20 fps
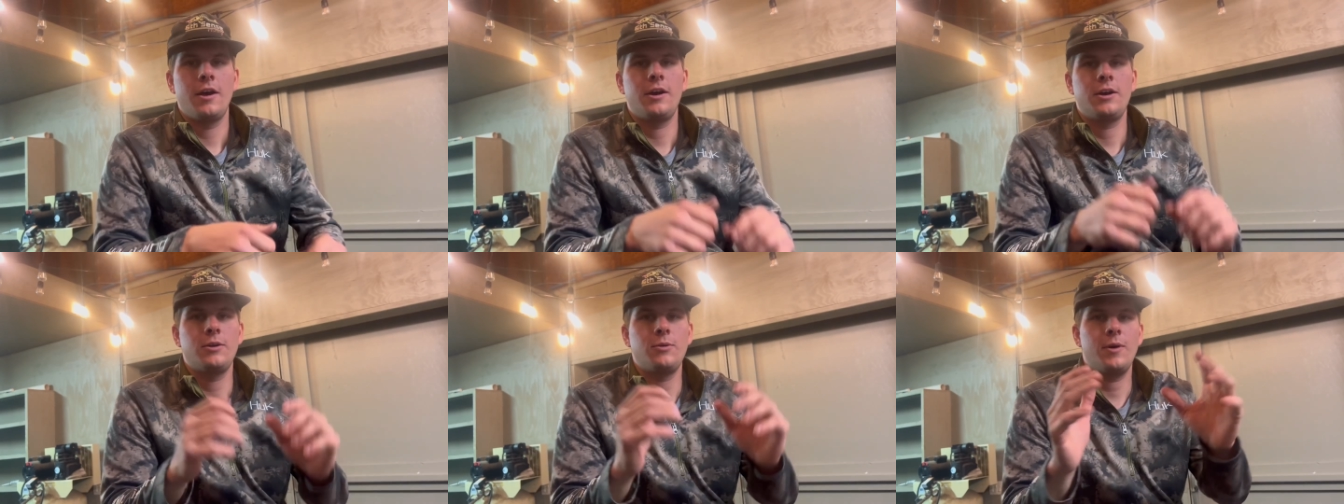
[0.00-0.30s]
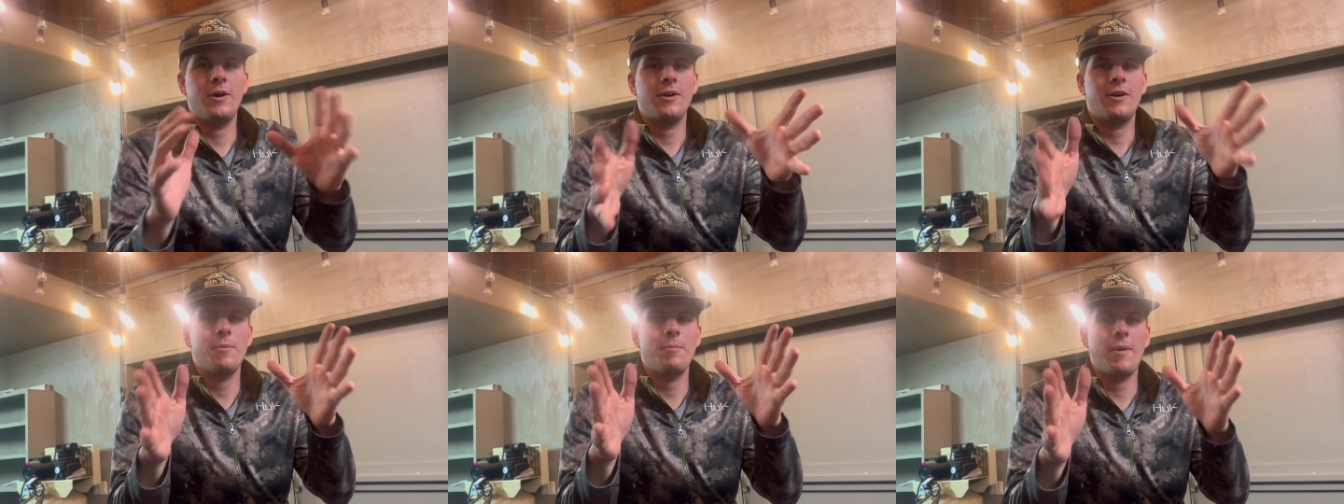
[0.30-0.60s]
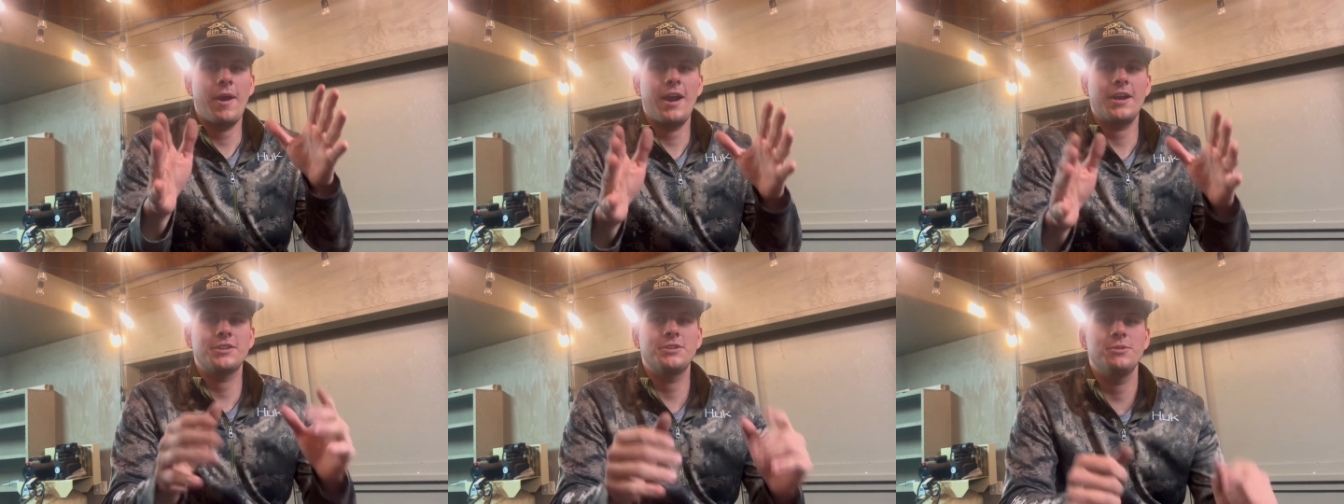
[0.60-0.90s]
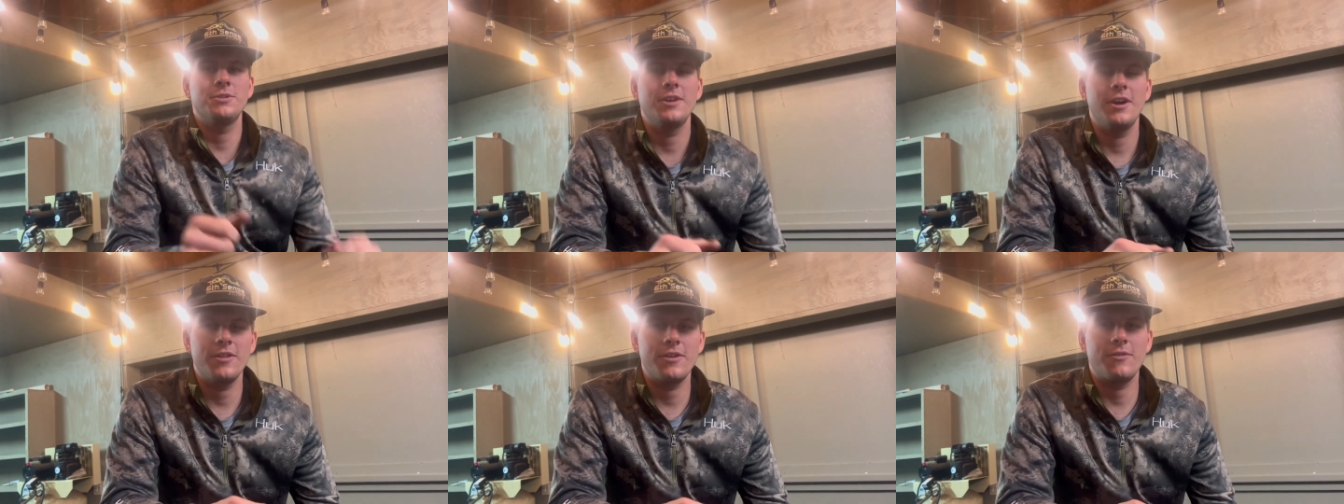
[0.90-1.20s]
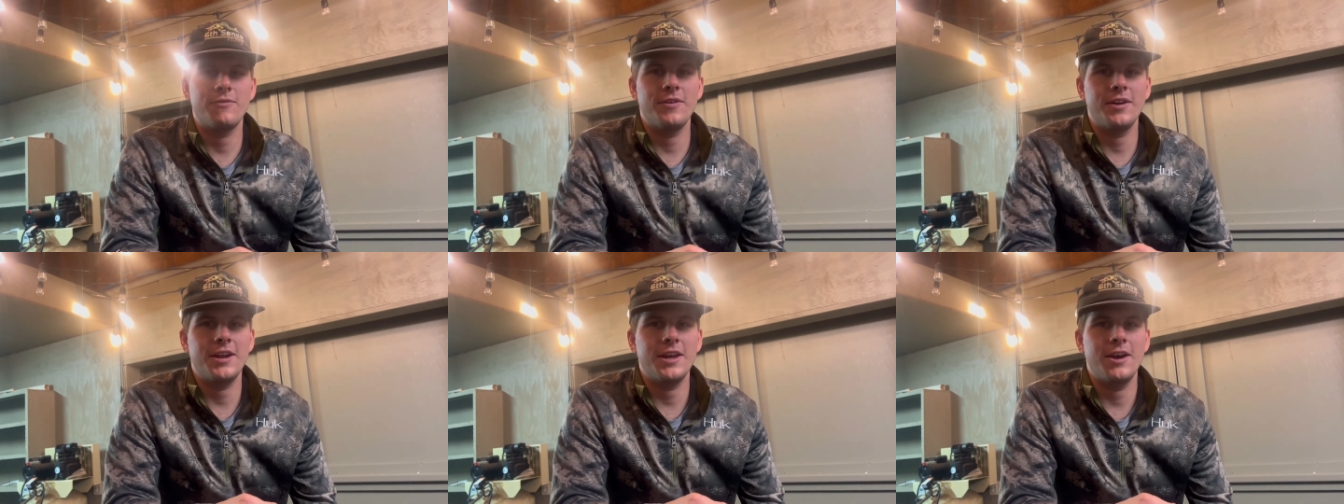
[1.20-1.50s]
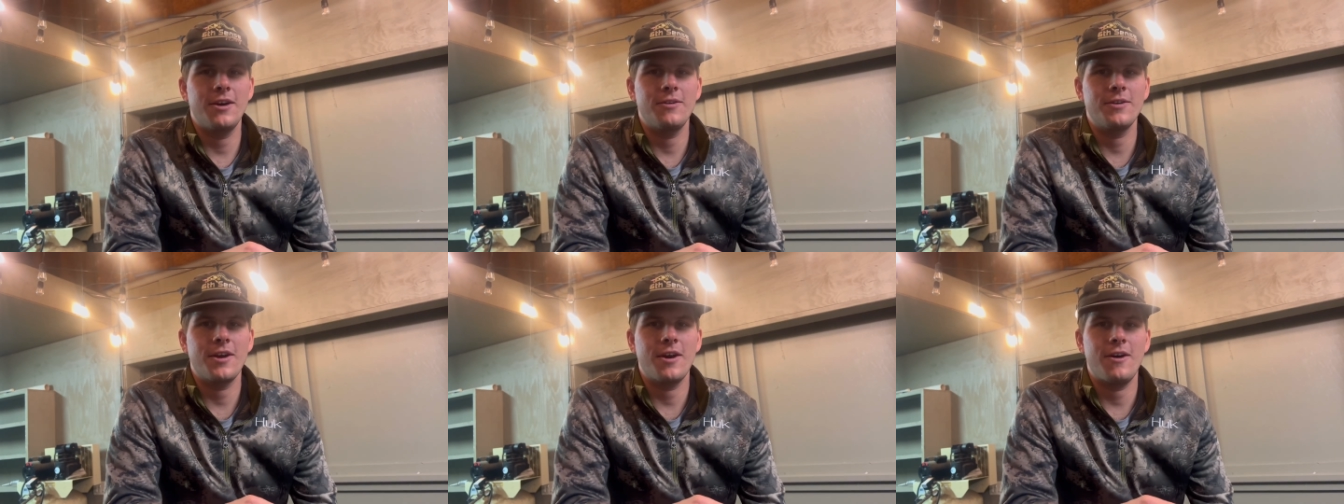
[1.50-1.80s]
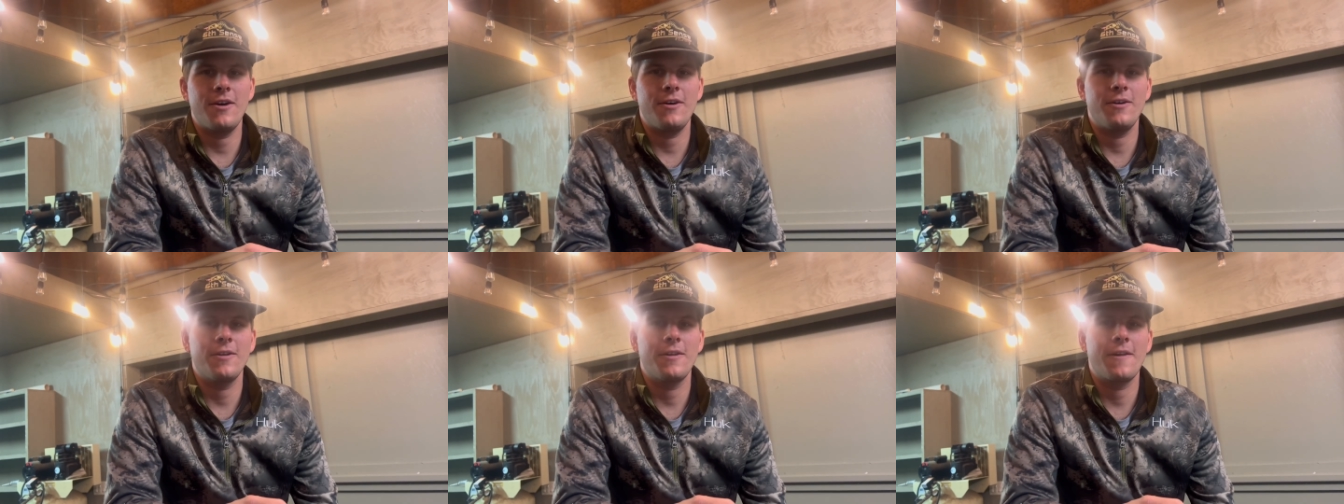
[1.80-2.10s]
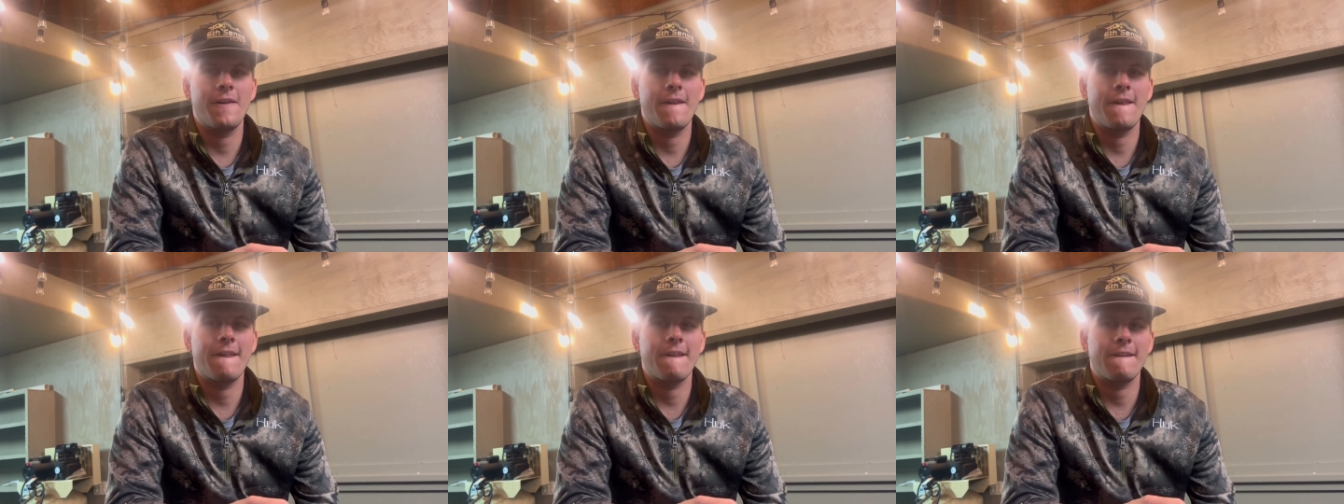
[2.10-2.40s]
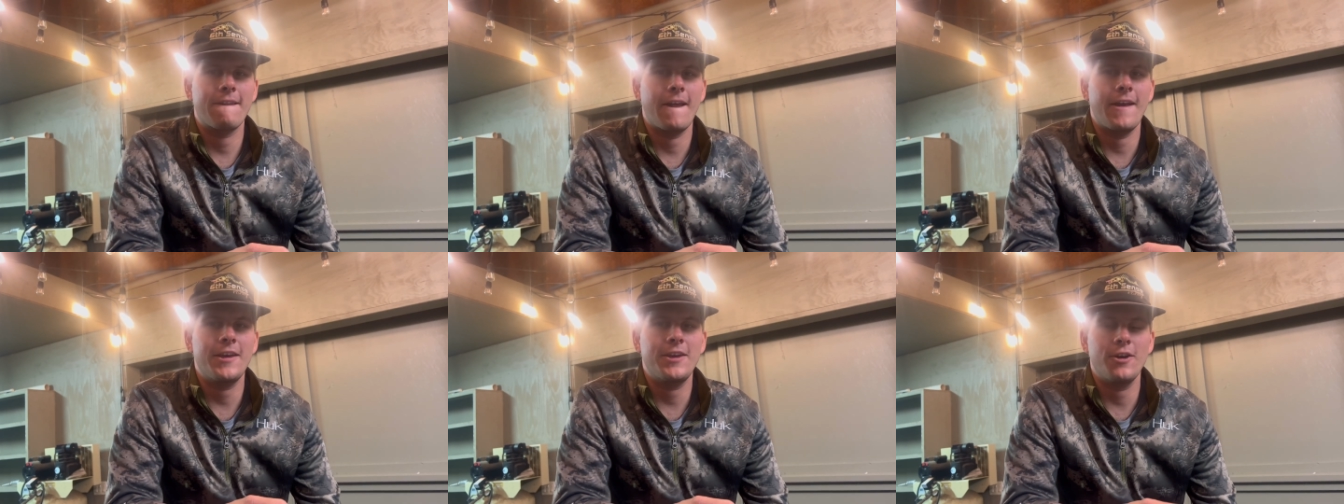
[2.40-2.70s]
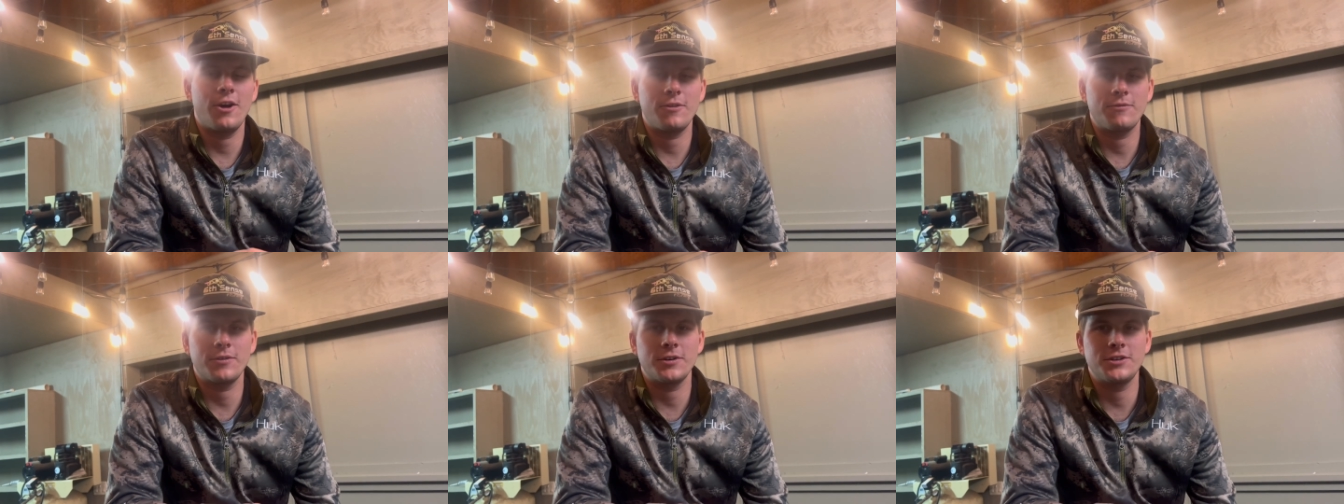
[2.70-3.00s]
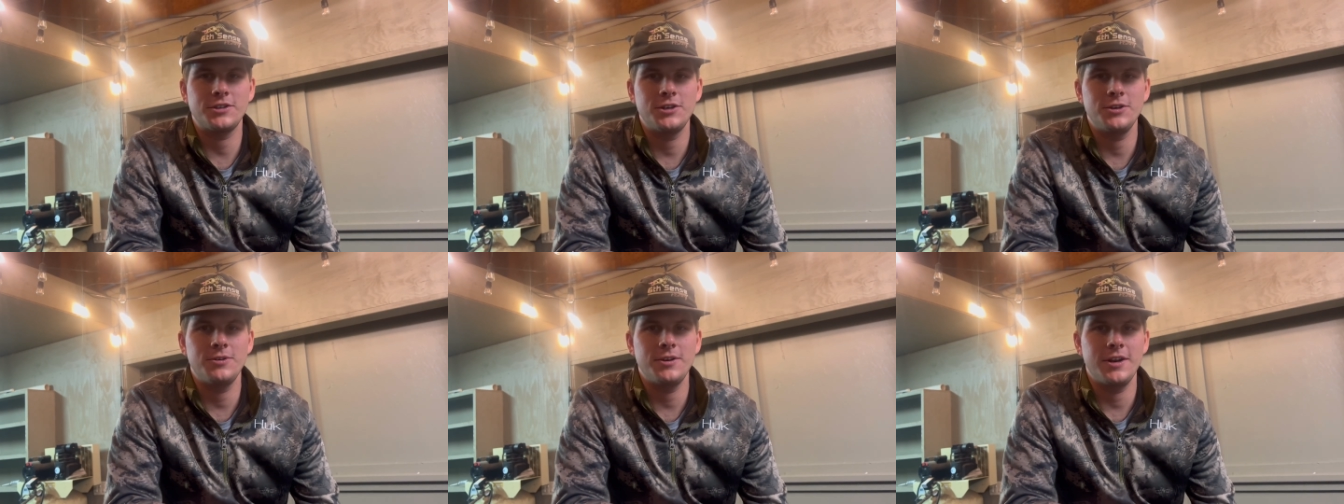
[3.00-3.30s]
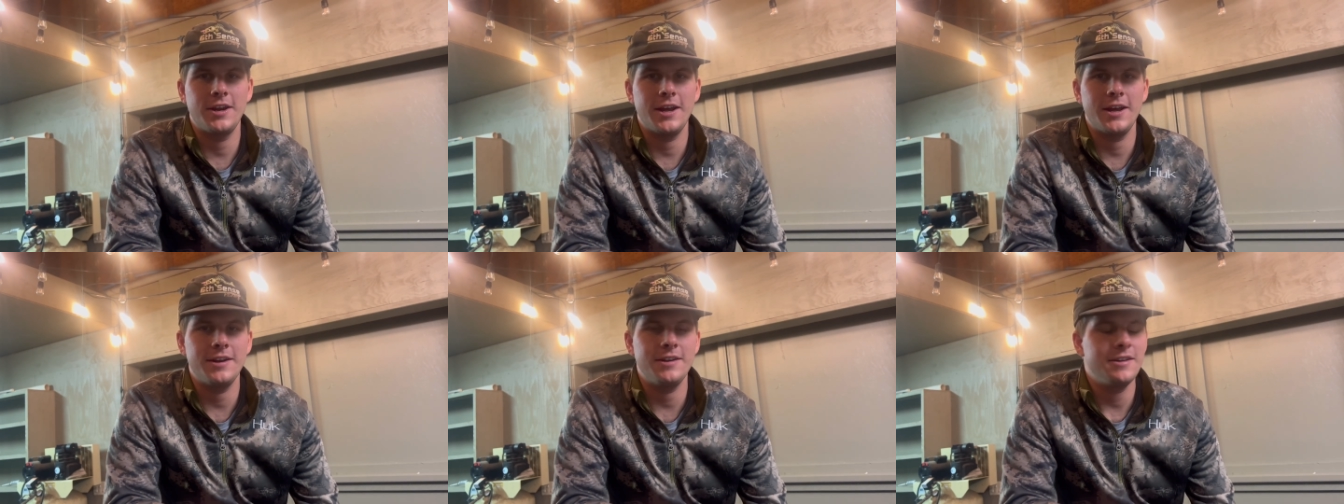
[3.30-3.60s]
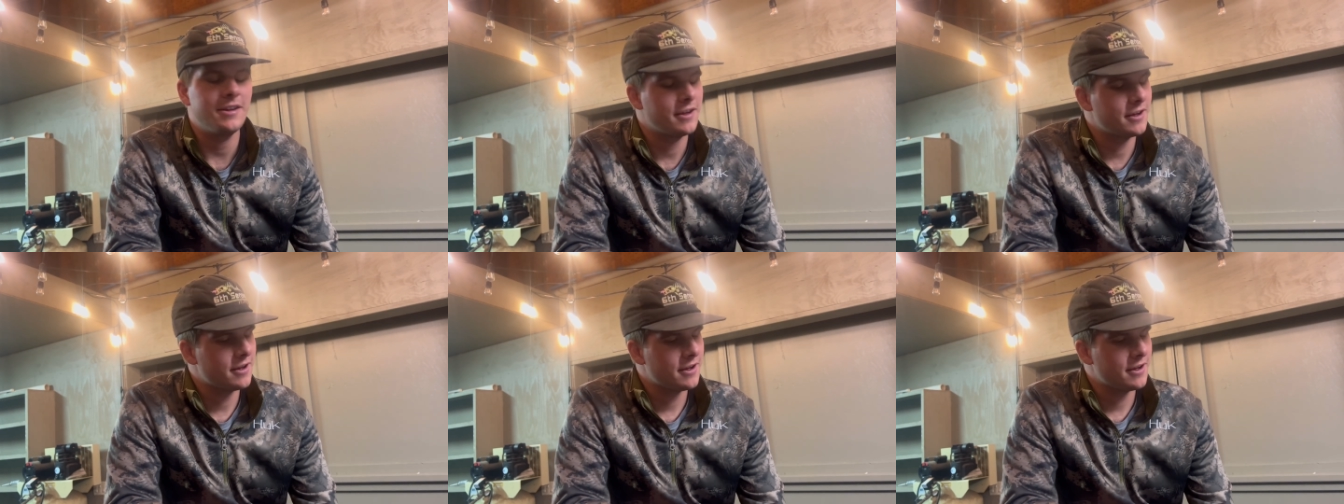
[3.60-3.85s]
Welcome back to another video, y'all. Thank y'all for tuning in.